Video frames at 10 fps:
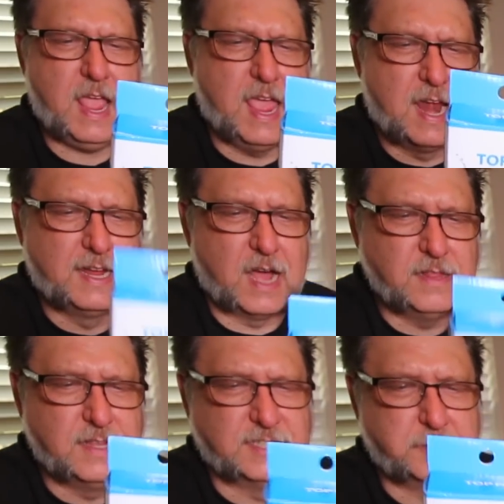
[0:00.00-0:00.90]
And I
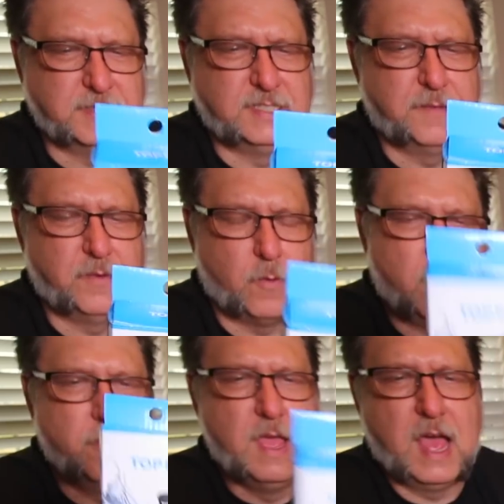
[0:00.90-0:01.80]
got this specific,
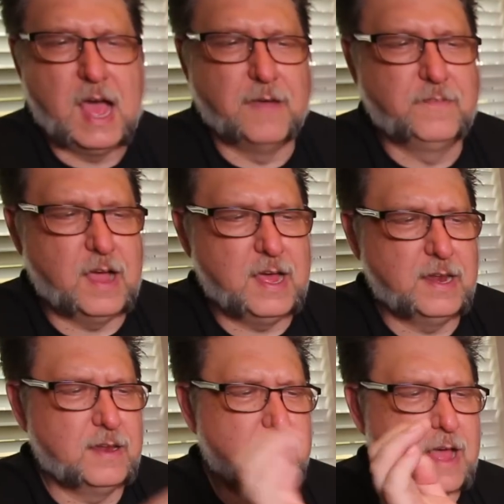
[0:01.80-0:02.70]
well, I've
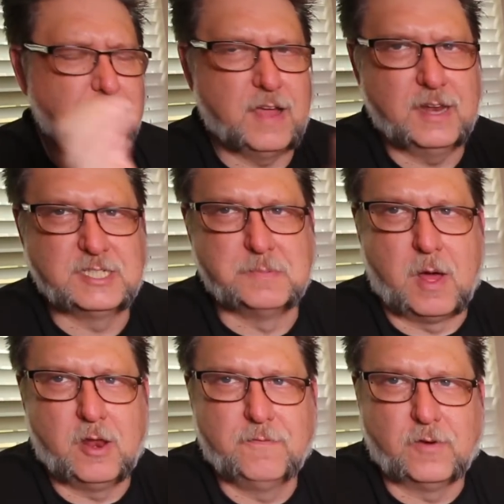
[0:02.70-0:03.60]
got a
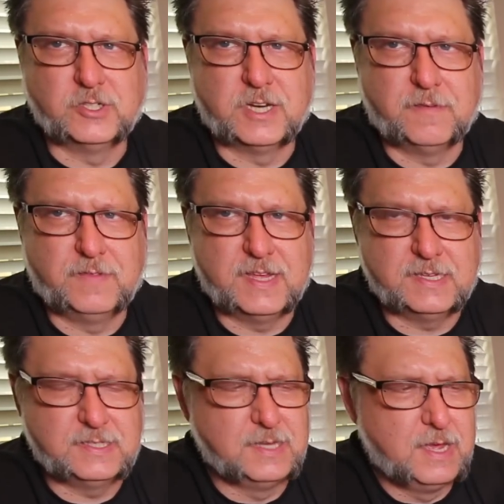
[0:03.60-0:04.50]
smaller version of
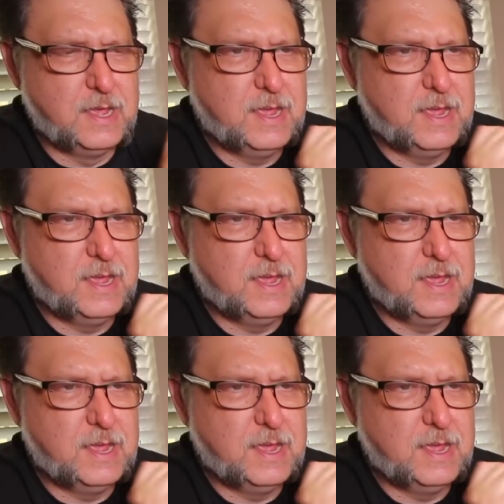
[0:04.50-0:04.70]
this